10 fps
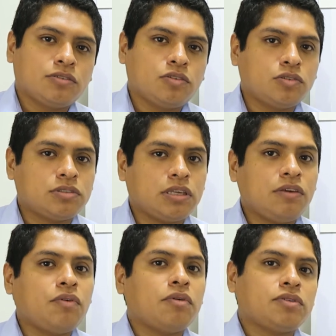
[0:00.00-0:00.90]
to choose
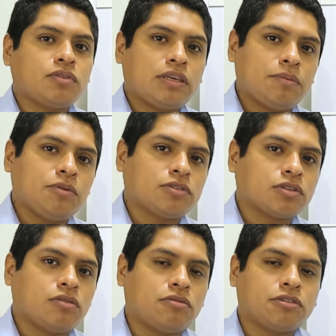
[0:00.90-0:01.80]
if you want to keep your
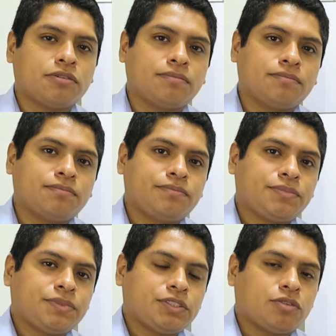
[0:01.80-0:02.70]
score
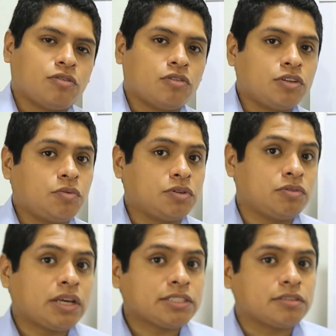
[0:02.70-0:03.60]
or you want
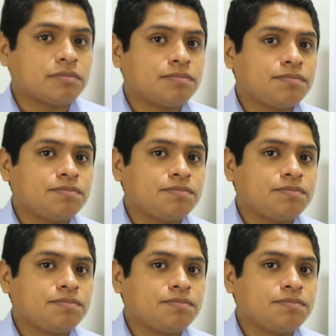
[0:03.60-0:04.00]
to cancel.